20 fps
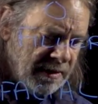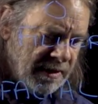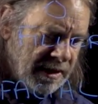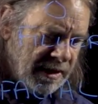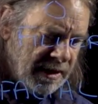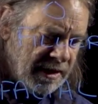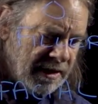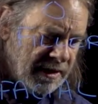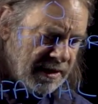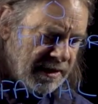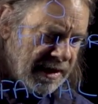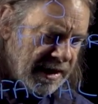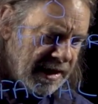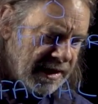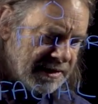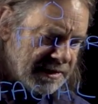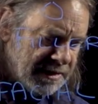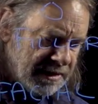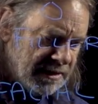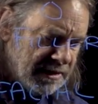And
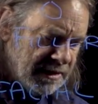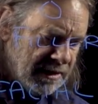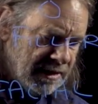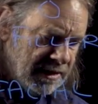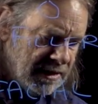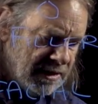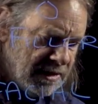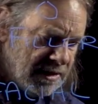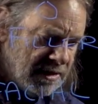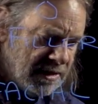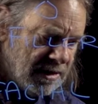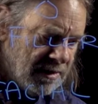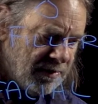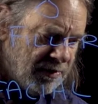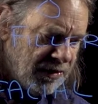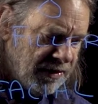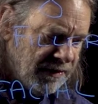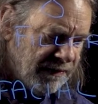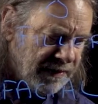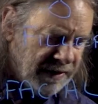that is
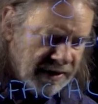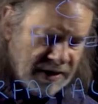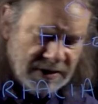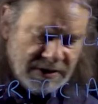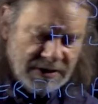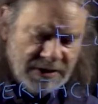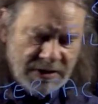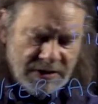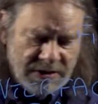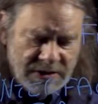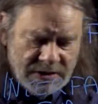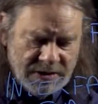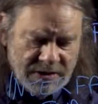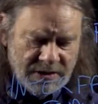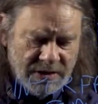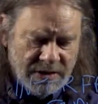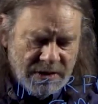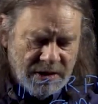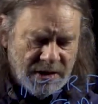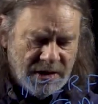abbreviated
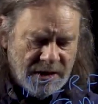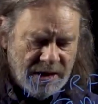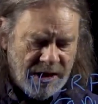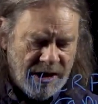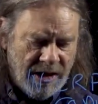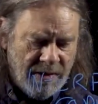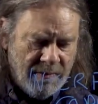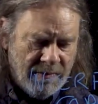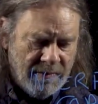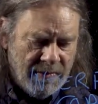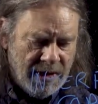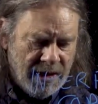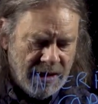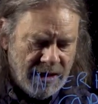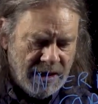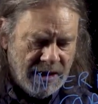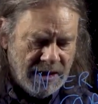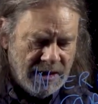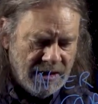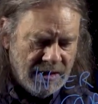
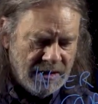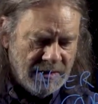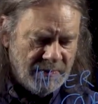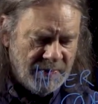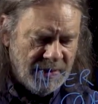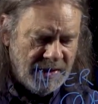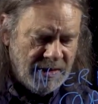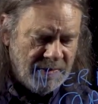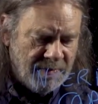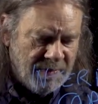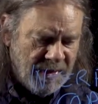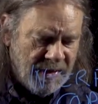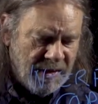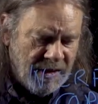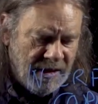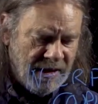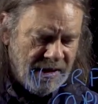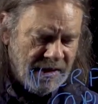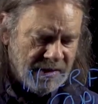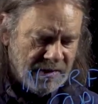
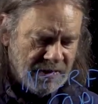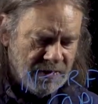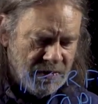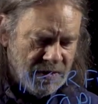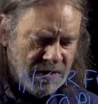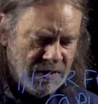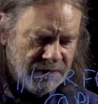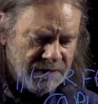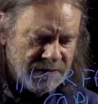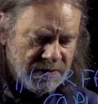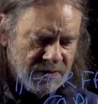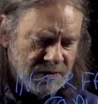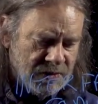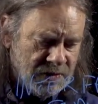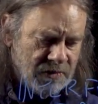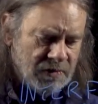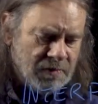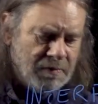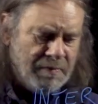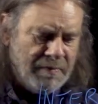MAPP and quite often
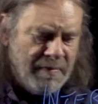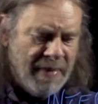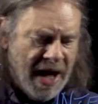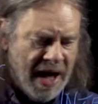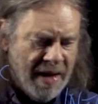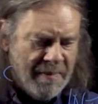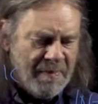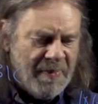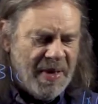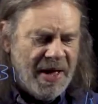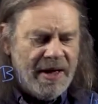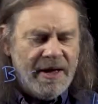called MAP.